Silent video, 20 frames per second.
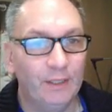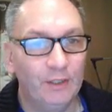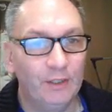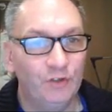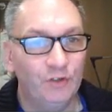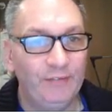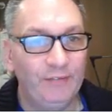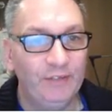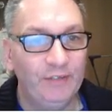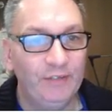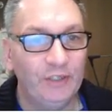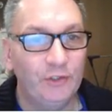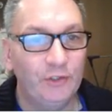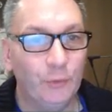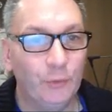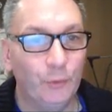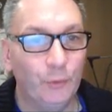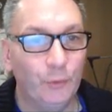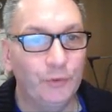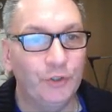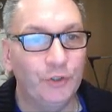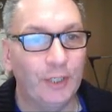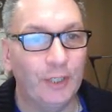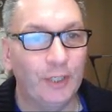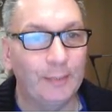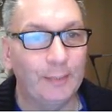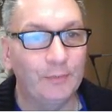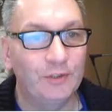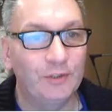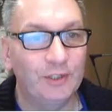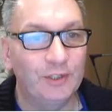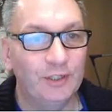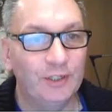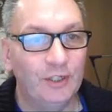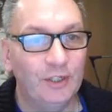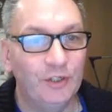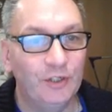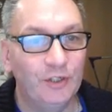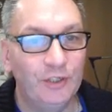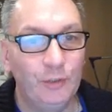traffic source types,
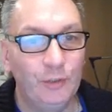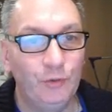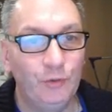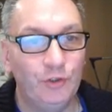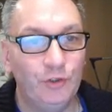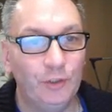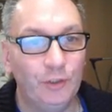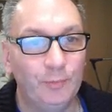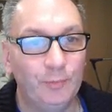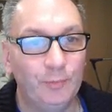YouTube